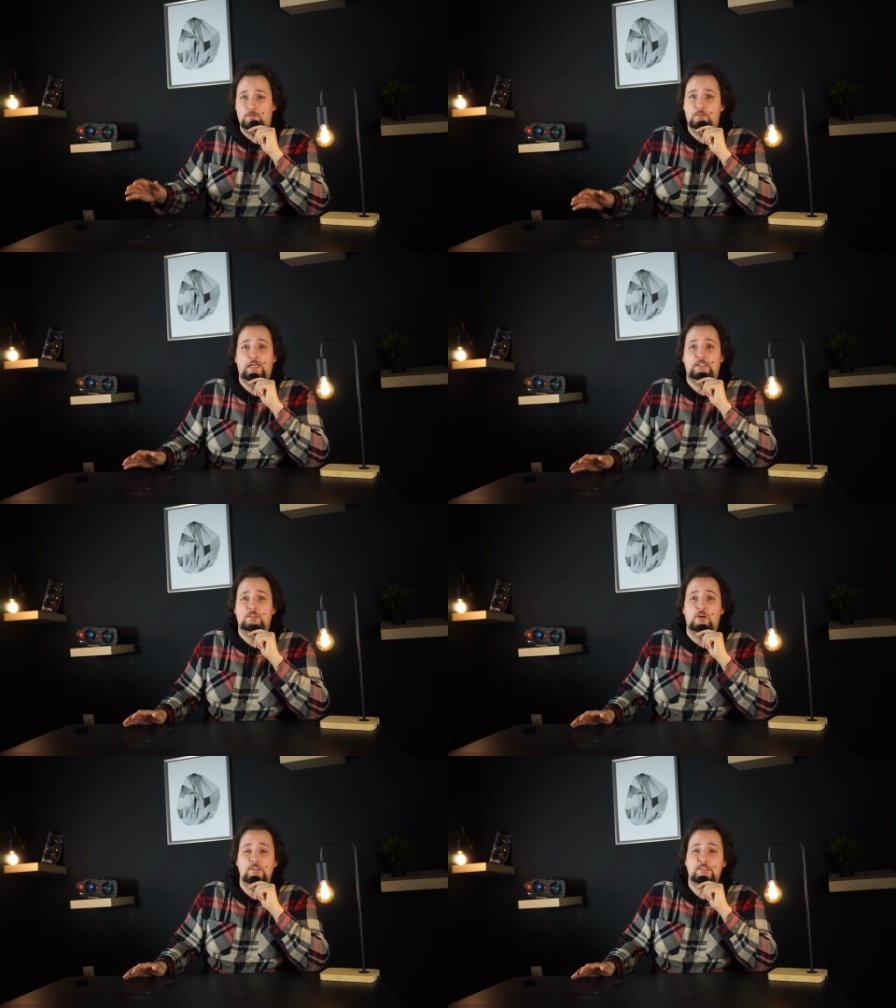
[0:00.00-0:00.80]

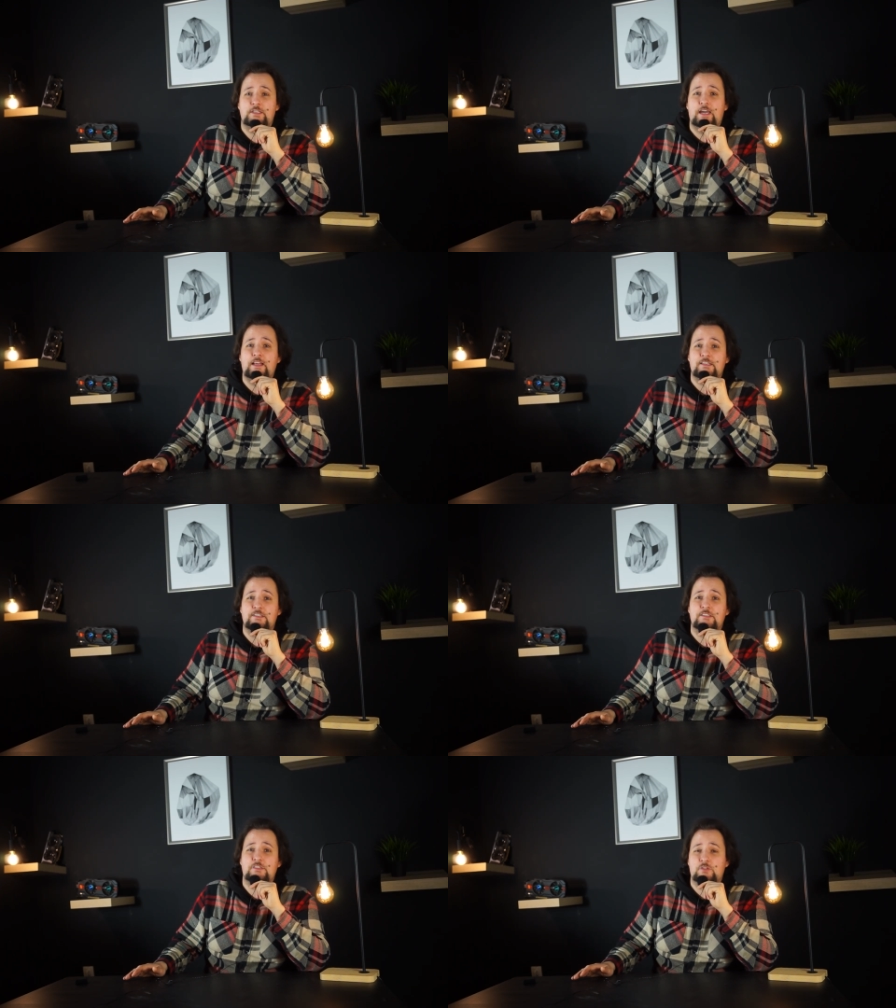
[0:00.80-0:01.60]
exhaust
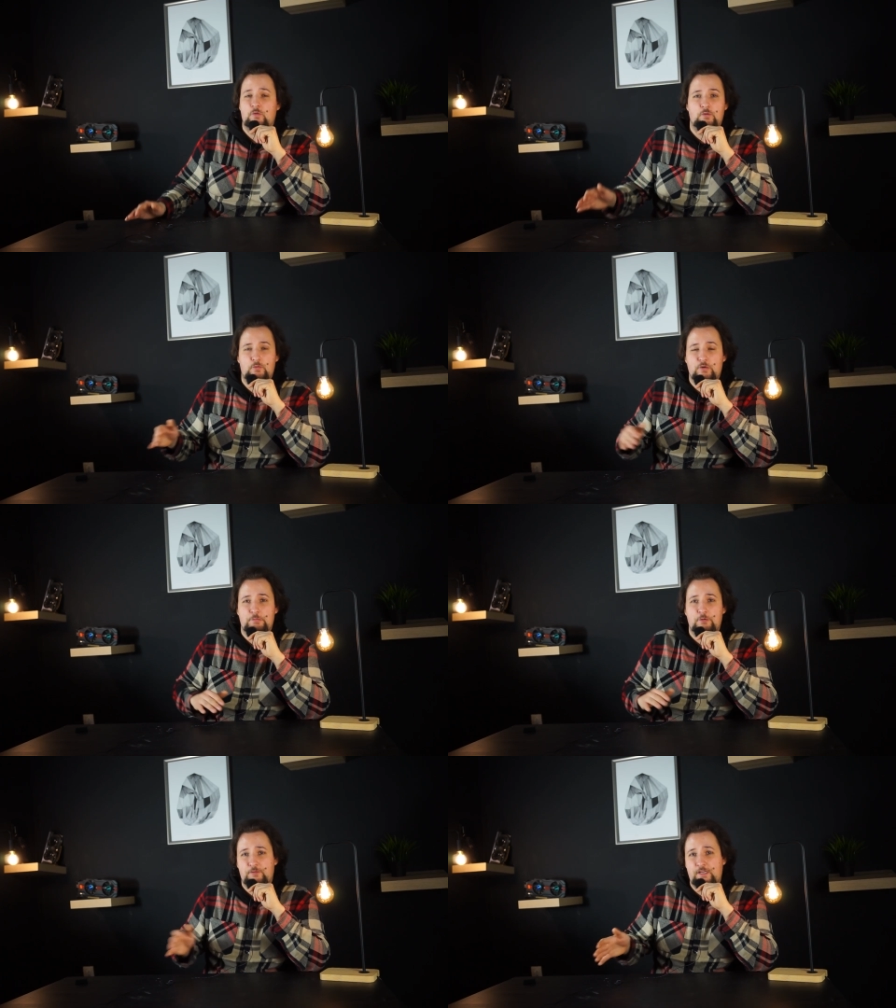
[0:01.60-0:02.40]
gases, so quite a
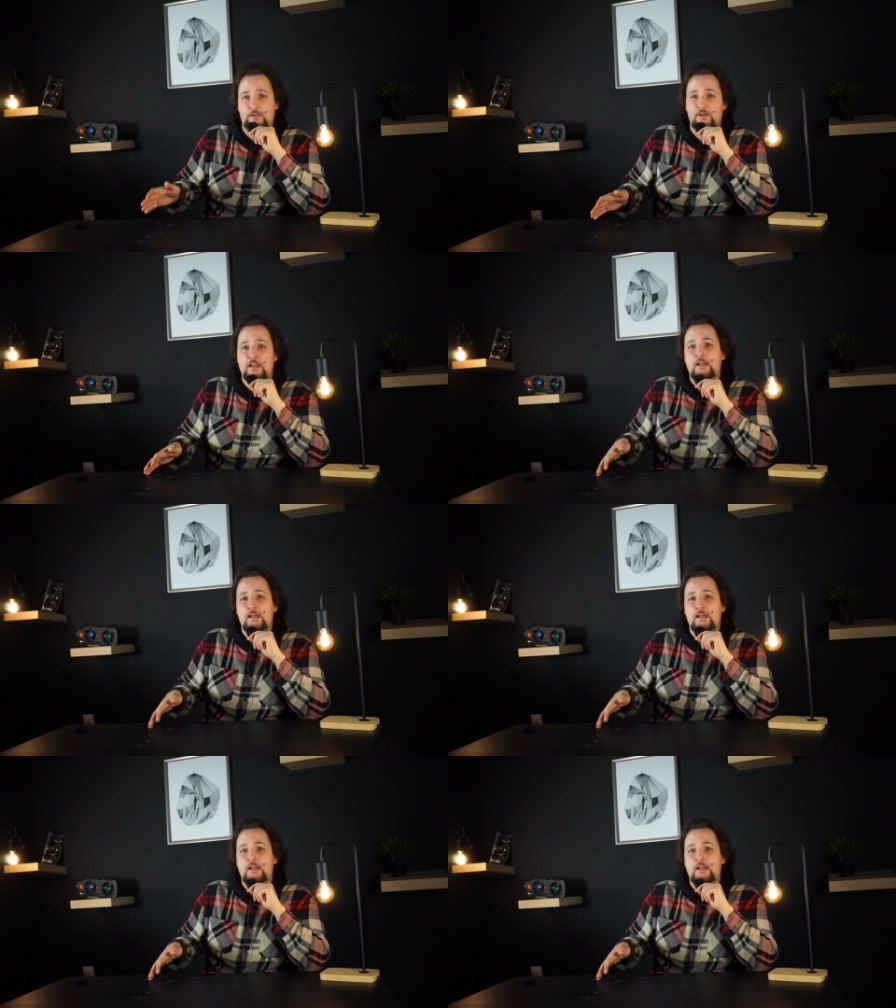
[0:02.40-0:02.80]
bit of air,